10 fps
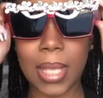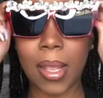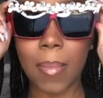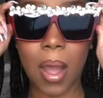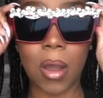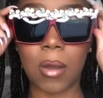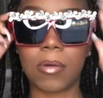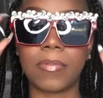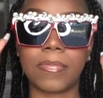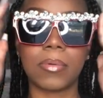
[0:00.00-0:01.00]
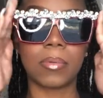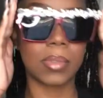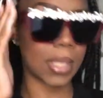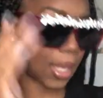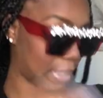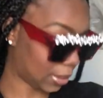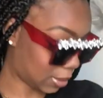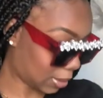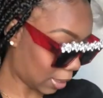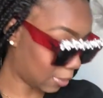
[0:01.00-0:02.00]
Take them off. Okay, let's
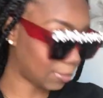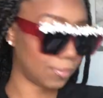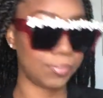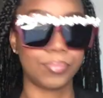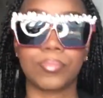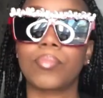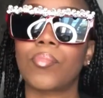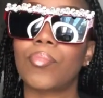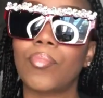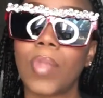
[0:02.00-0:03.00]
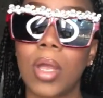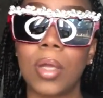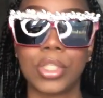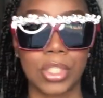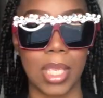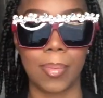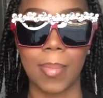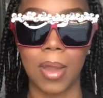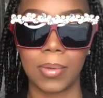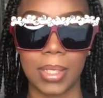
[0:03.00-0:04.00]
see. Just keep them
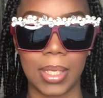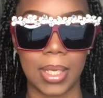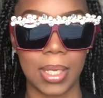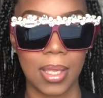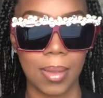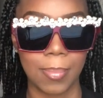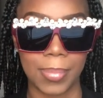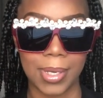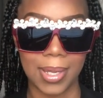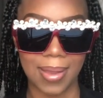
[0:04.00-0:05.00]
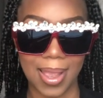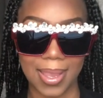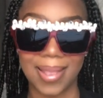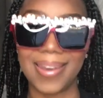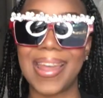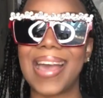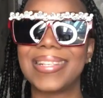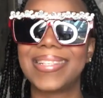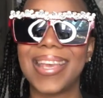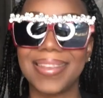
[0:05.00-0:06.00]
on then. But I cannot
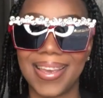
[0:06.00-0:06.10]
see.